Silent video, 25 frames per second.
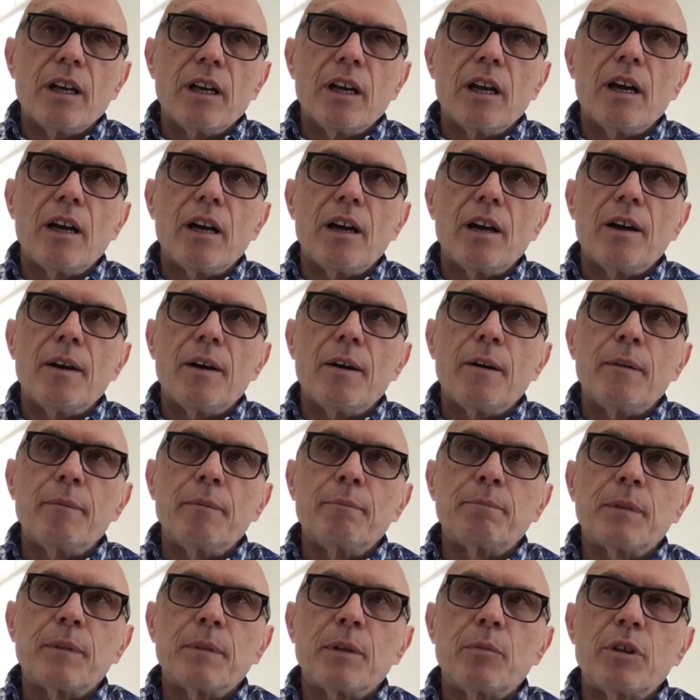
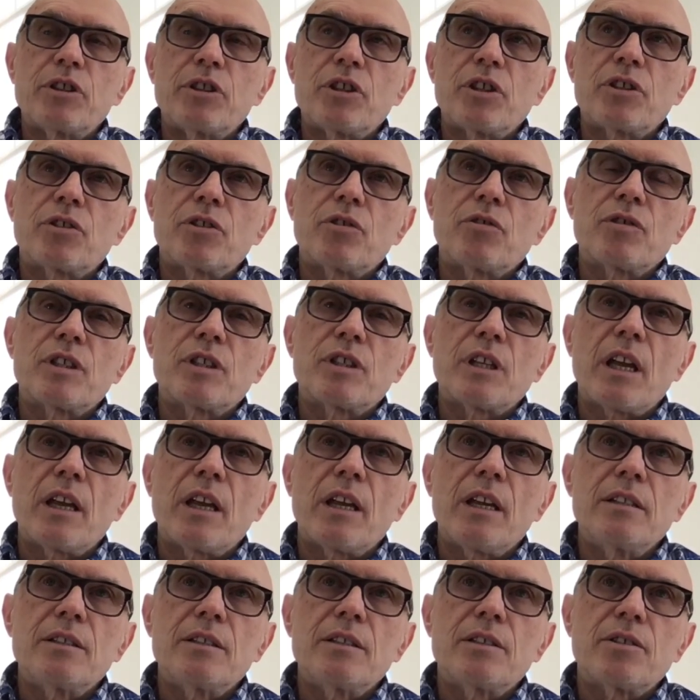which is to say
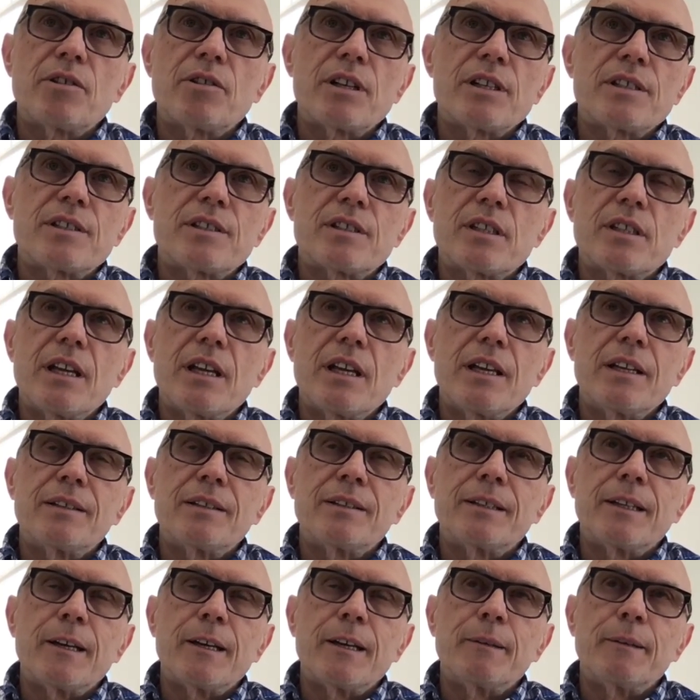interest
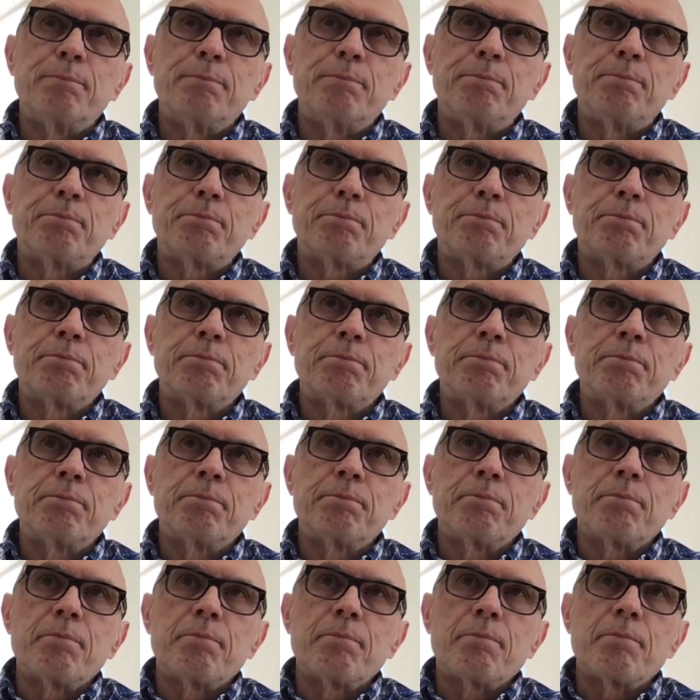in
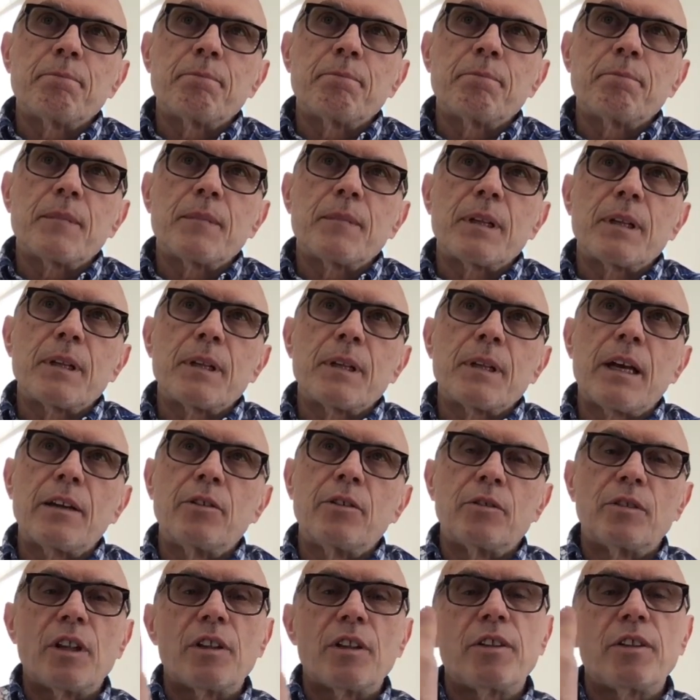kind of the